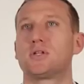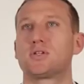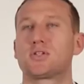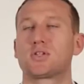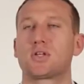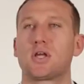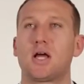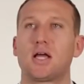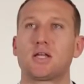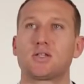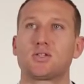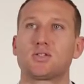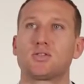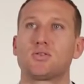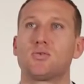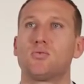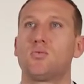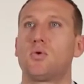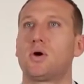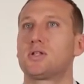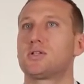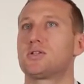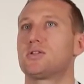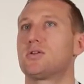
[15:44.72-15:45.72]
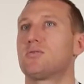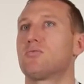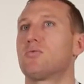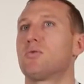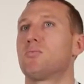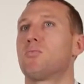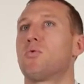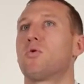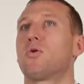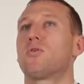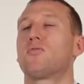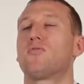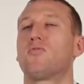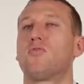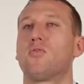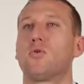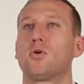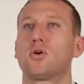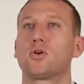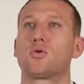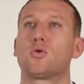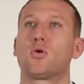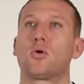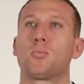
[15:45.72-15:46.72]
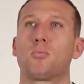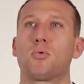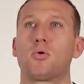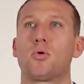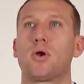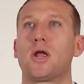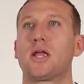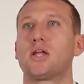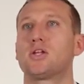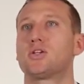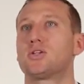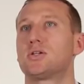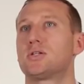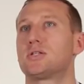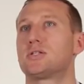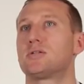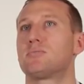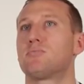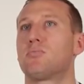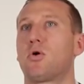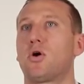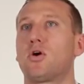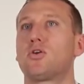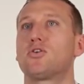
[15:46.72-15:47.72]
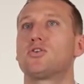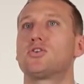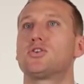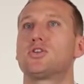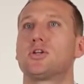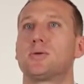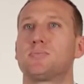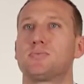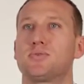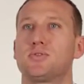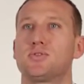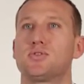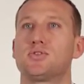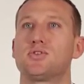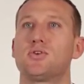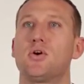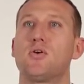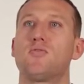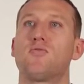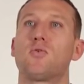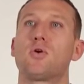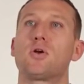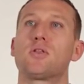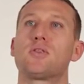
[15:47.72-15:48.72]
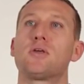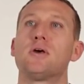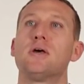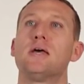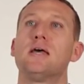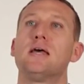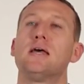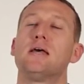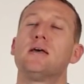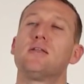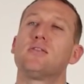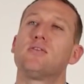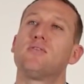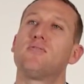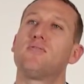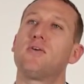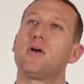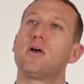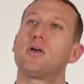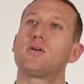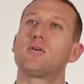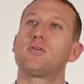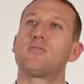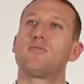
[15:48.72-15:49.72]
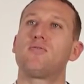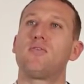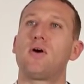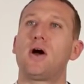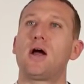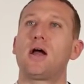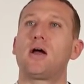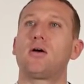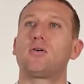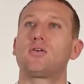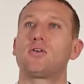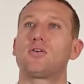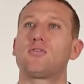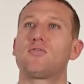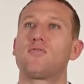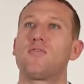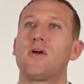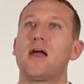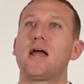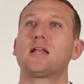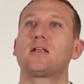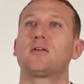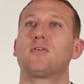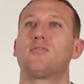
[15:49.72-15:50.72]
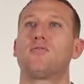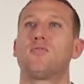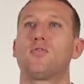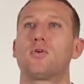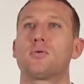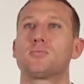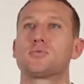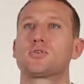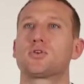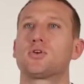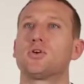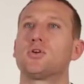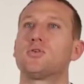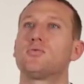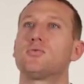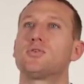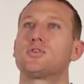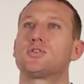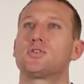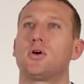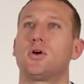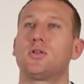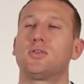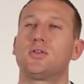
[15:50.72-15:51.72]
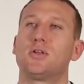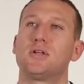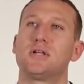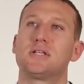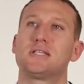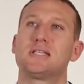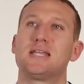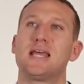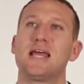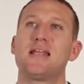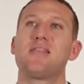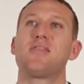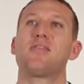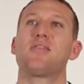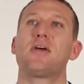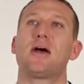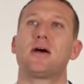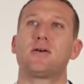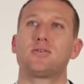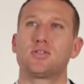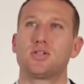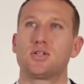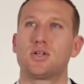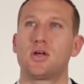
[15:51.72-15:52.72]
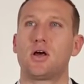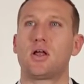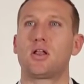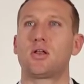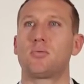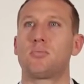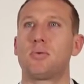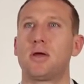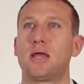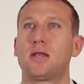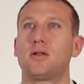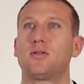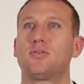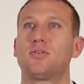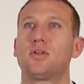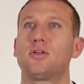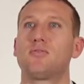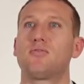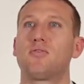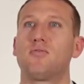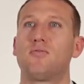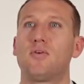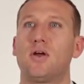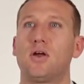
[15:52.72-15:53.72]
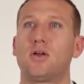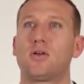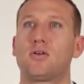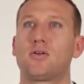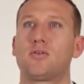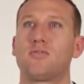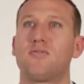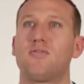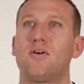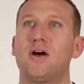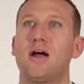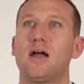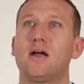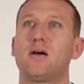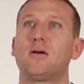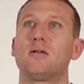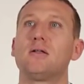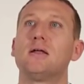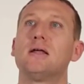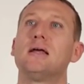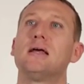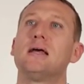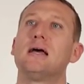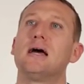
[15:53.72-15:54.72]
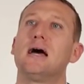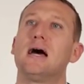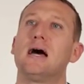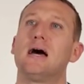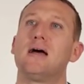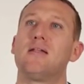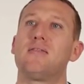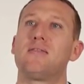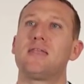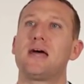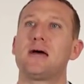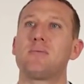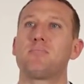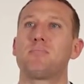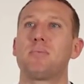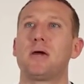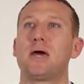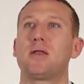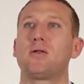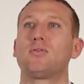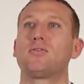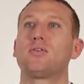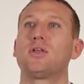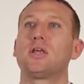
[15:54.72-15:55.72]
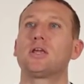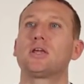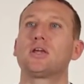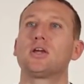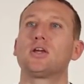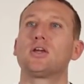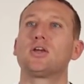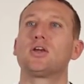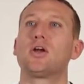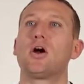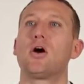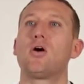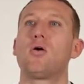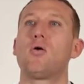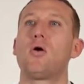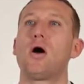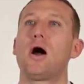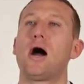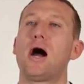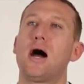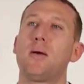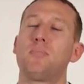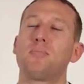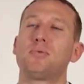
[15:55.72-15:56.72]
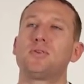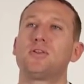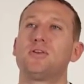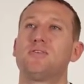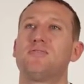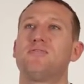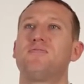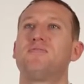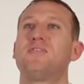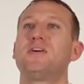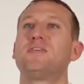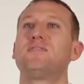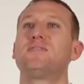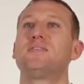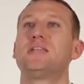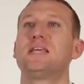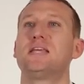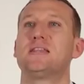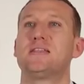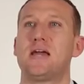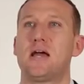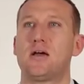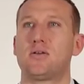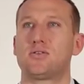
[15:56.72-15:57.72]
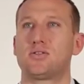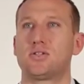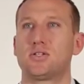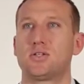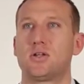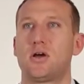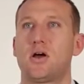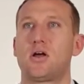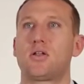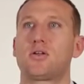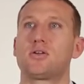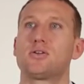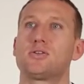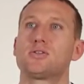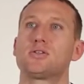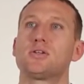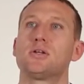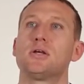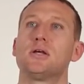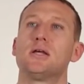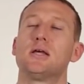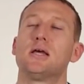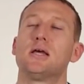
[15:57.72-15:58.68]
discussed, the ones that report foreign corporations and partnerships and so forth, the failure to file your FATCA forms could result in a $10,000 penalty for failure to file. That penalty can go up to $50,000